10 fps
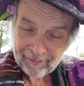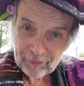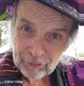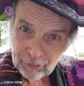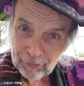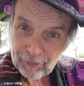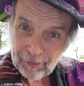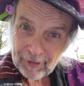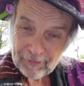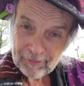a
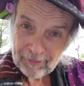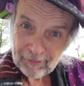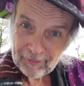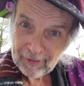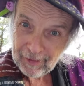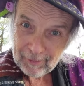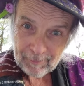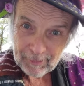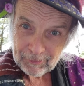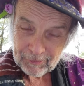turret that had
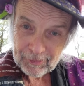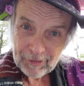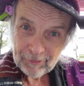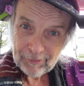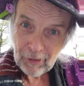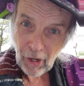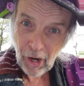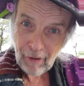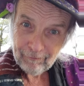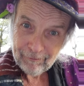been sealed
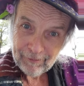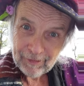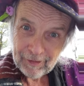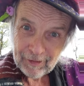off